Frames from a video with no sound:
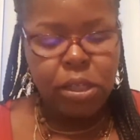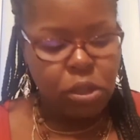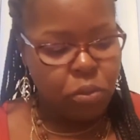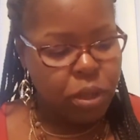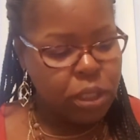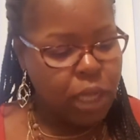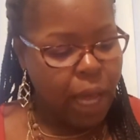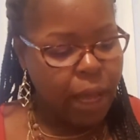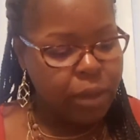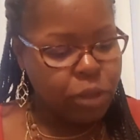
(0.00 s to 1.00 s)
So when
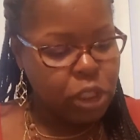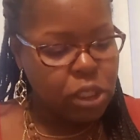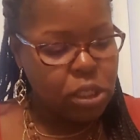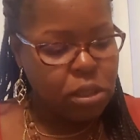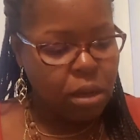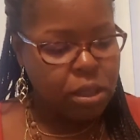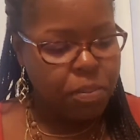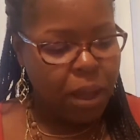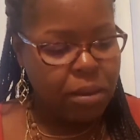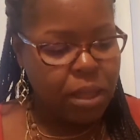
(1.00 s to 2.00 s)
God, when Jesus talks
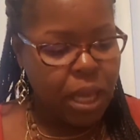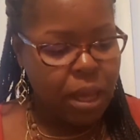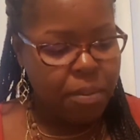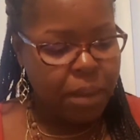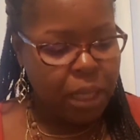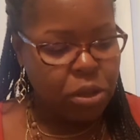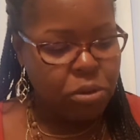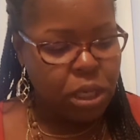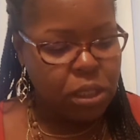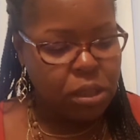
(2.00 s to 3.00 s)
about that in Matthew,
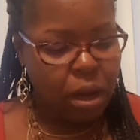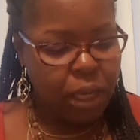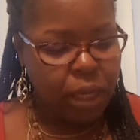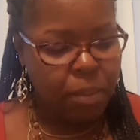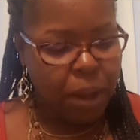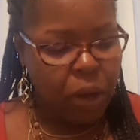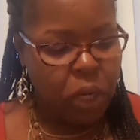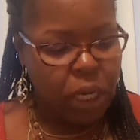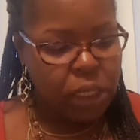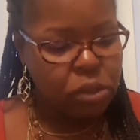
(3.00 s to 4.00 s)
he's talking about
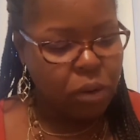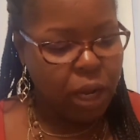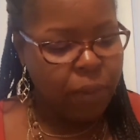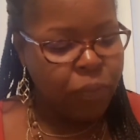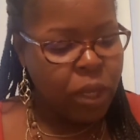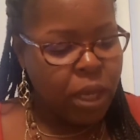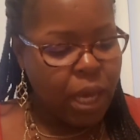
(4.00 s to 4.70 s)
us, right?